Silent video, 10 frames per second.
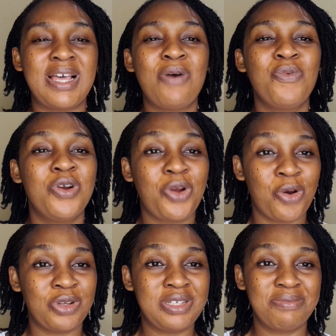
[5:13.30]
That one
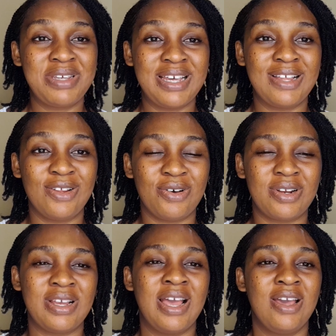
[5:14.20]
caught me a
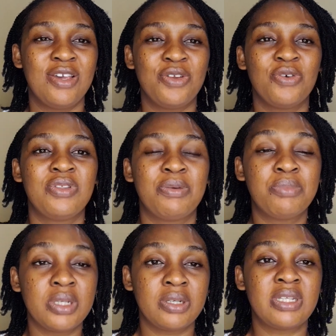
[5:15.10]
lot. You know,
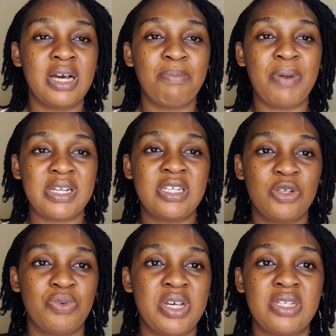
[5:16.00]
that passage
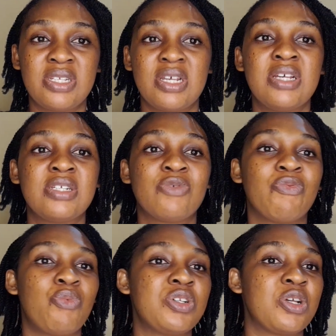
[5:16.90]
where it says
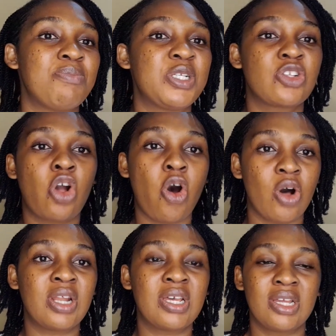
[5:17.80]
wisdom is
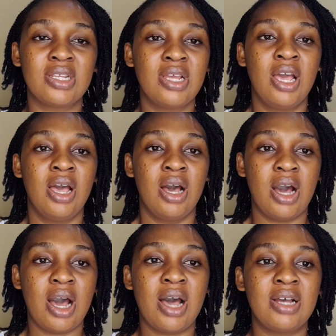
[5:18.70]
calling
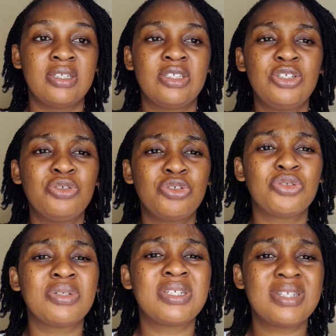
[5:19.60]
and you
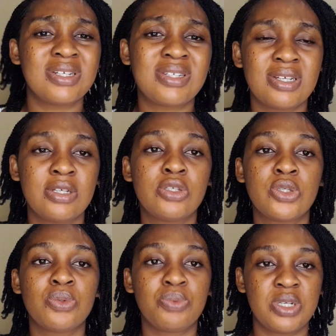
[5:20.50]
should listen
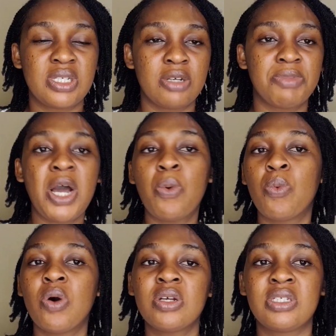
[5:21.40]
to wisdom. Now,
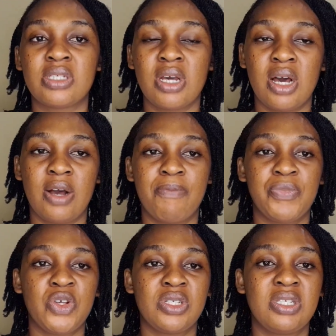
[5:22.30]
what
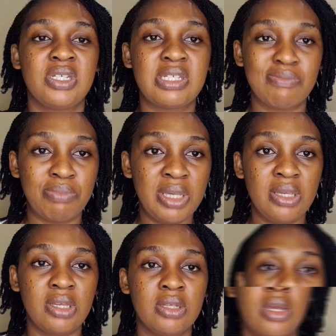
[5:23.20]
does this mean?